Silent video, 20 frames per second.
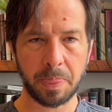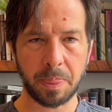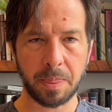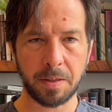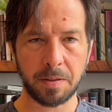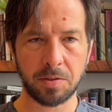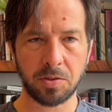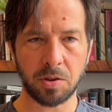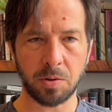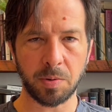
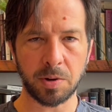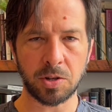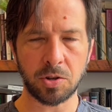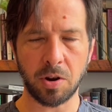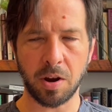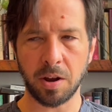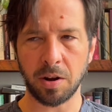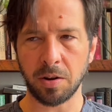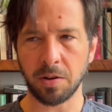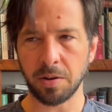So
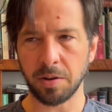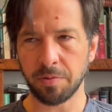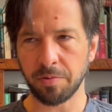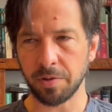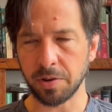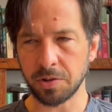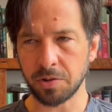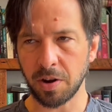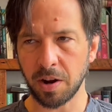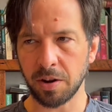if we
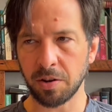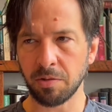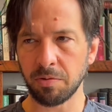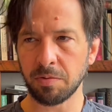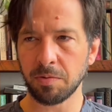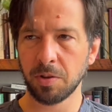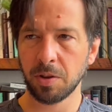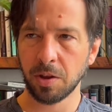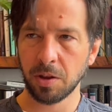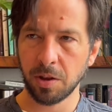try to
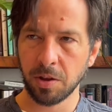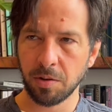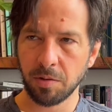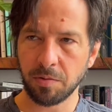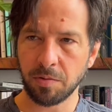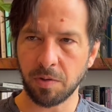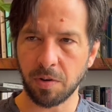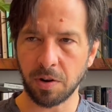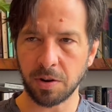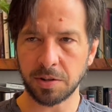
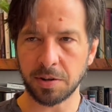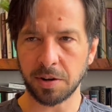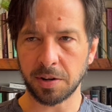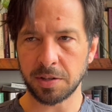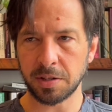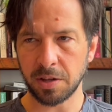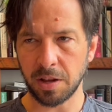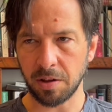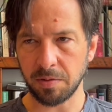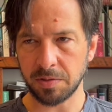force
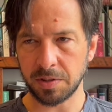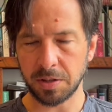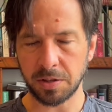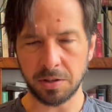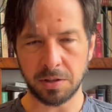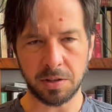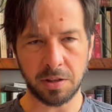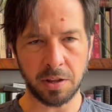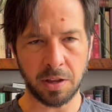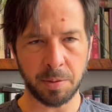ourselves to
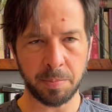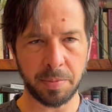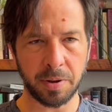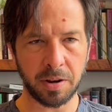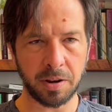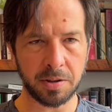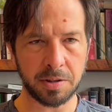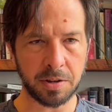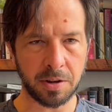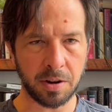sleep at
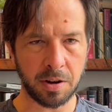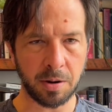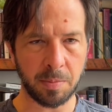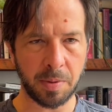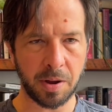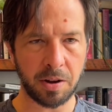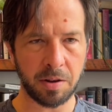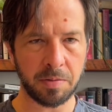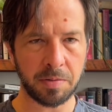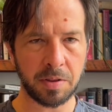a certain
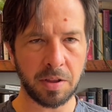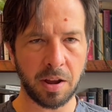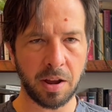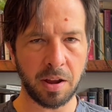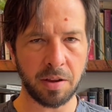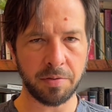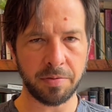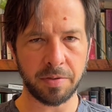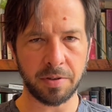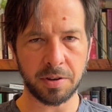amount of
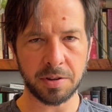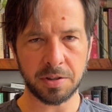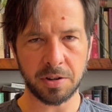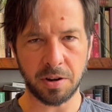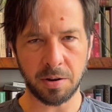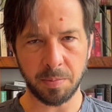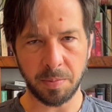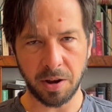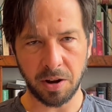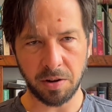time for a certain
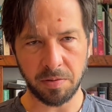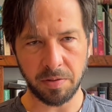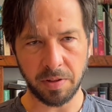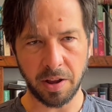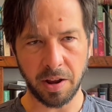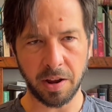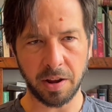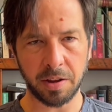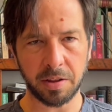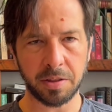amount of
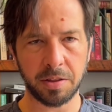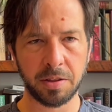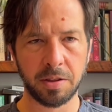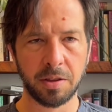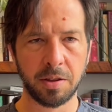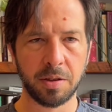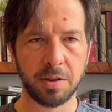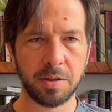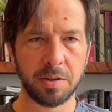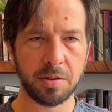length,
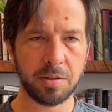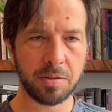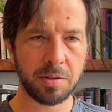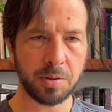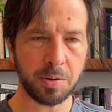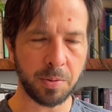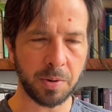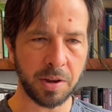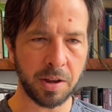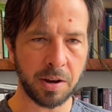
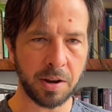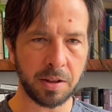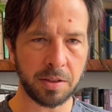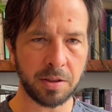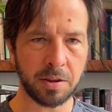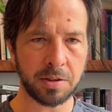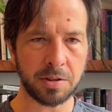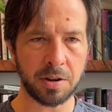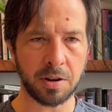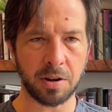to eat at
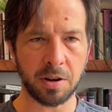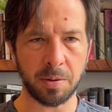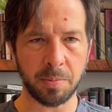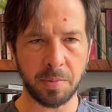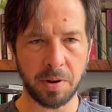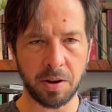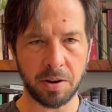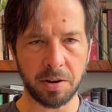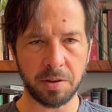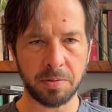a certain
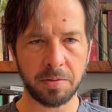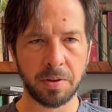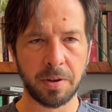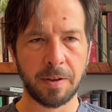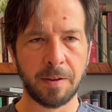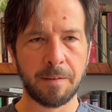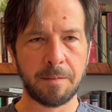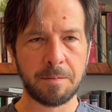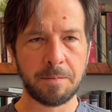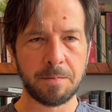amount of,
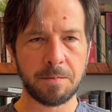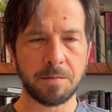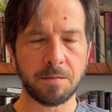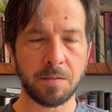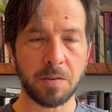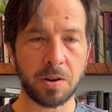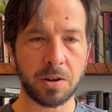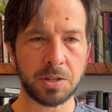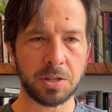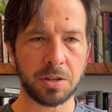
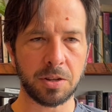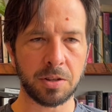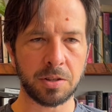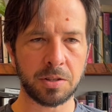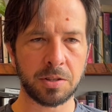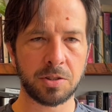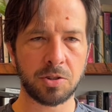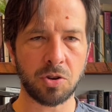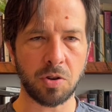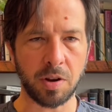
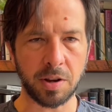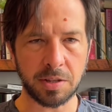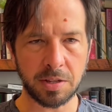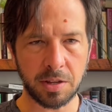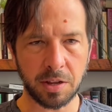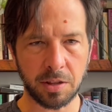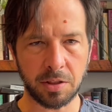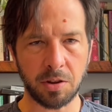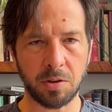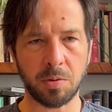versus
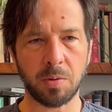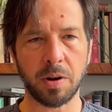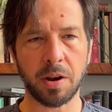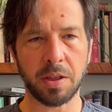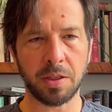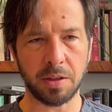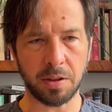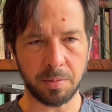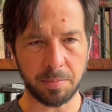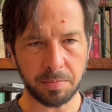trusting the
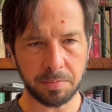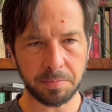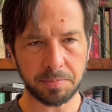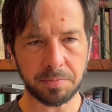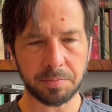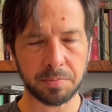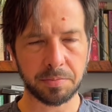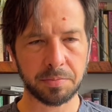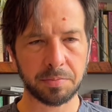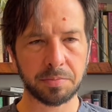rhythm,
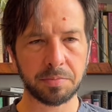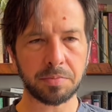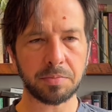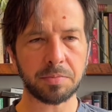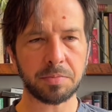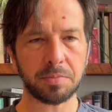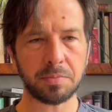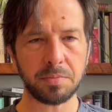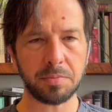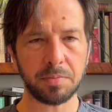
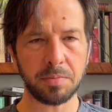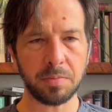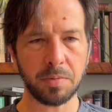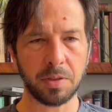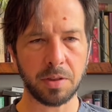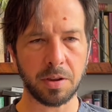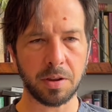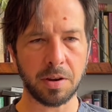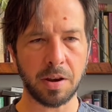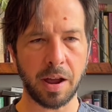
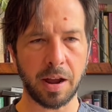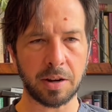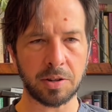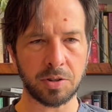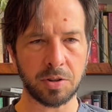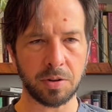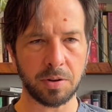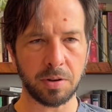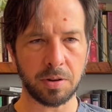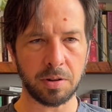the
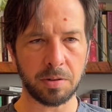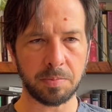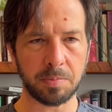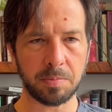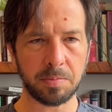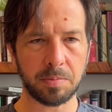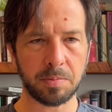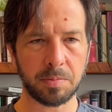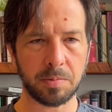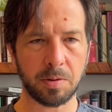natural
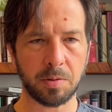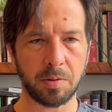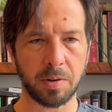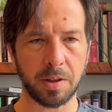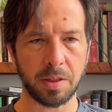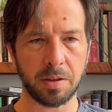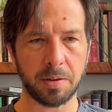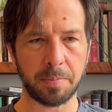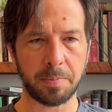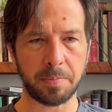
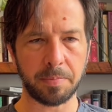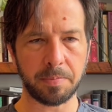rhythm.